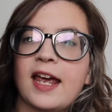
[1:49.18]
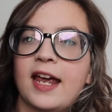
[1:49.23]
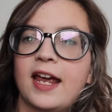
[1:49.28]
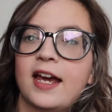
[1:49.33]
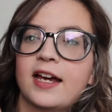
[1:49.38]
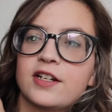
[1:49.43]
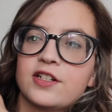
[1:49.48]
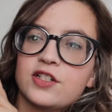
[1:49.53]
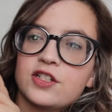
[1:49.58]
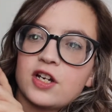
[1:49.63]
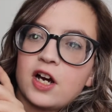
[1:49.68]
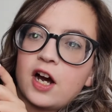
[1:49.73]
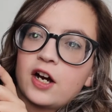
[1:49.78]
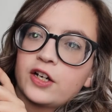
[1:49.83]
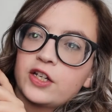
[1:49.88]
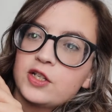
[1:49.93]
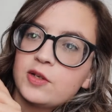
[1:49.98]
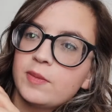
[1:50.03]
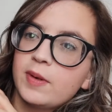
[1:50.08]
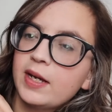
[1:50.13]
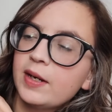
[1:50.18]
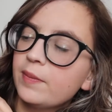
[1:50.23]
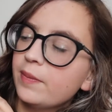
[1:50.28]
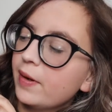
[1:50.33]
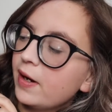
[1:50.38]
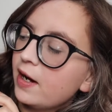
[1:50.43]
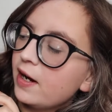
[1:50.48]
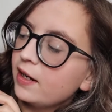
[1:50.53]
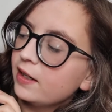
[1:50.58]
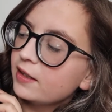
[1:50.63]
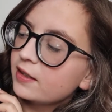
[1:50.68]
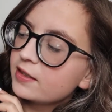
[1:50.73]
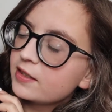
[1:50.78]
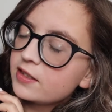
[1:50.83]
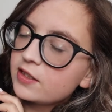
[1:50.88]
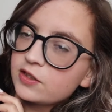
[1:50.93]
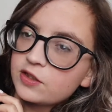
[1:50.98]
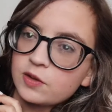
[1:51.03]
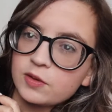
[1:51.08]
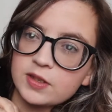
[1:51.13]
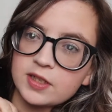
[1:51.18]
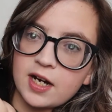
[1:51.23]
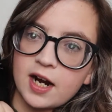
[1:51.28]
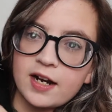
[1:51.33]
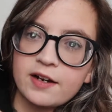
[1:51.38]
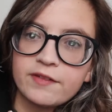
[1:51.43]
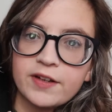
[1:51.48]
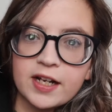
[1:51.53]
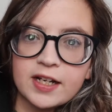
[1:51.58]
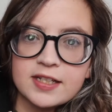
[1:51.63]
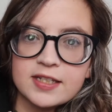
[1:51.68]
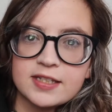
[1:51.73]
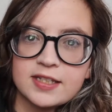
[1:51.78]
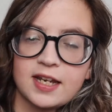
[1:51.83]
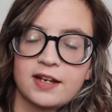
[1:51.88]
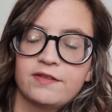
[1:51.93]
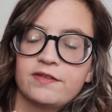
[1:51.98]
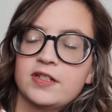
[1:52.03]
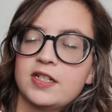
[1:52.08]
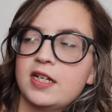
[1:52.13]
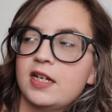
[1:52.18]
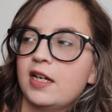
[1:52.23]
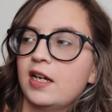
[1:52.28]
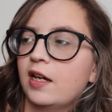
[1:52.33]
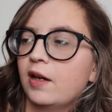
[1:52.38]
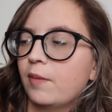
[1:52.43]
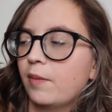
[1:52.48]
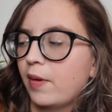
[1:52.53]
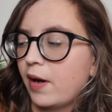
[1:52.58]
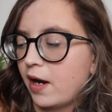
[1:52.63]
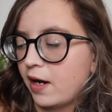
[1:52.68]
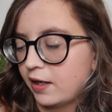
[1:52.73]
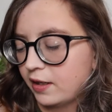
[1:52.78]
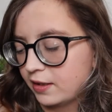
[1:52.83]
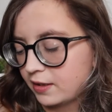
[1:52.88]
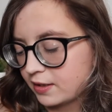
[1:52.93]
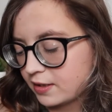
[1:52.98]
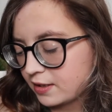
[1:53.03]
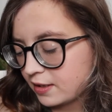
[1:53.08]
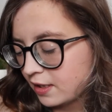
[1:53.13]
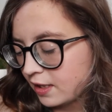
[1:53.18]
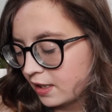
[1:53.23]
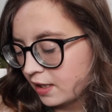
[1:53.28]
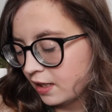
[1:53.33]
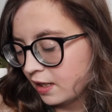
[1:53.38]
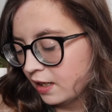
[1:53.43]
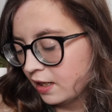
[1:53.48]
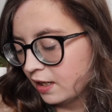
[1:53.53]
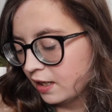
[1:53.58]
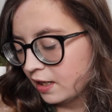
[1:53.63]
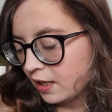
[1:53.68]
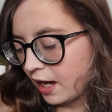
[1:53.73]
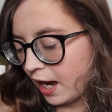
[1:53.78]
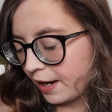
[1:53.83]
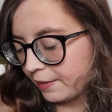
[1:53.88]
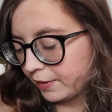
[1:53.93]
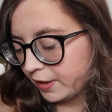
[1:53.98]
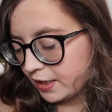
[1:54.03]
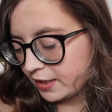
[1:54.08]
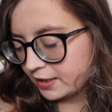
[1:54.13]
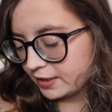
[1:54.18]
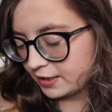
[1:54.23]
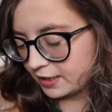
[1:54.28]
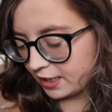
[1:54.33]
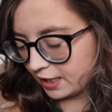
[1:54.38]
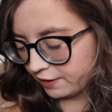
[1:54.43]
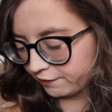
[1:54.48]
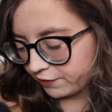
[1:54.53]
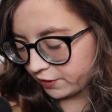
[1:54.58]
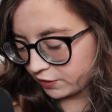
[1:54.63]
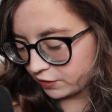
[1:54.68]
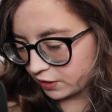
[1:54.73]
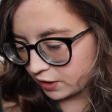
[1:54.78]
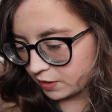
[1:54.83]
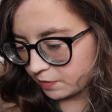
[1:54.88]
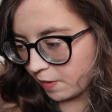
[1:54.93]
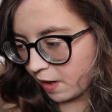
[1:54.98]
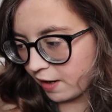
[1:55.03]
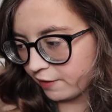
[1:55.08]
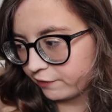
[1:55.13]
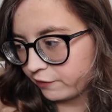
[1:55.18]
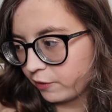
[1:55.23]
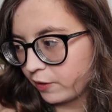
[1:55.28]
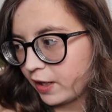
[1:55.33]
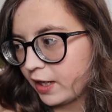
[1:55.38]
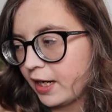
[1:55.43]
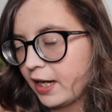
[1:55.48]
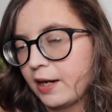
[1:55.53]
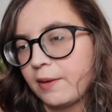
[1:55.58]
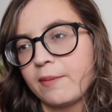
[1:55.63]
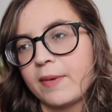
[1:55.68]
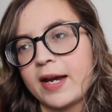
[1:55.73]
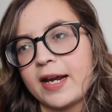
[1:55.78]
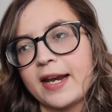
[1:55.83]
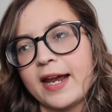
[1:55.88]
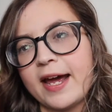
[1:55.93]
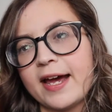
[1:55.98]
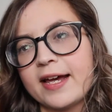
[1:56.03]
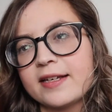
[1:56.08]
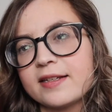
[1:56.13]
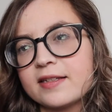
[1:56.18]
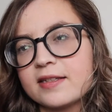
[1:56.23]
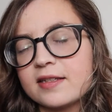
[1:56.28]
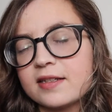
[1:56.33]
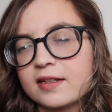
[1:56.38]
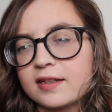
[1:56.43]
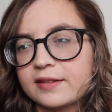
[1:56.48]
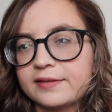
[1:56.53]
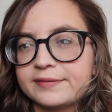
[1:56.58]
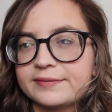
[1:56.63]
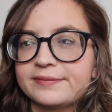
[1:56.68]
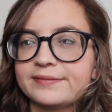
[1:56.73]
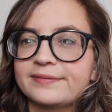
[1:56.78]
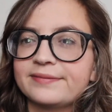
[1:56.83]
a document box, so it's kind of like a safety box. I'm going to see if there's a spot for it in my desk.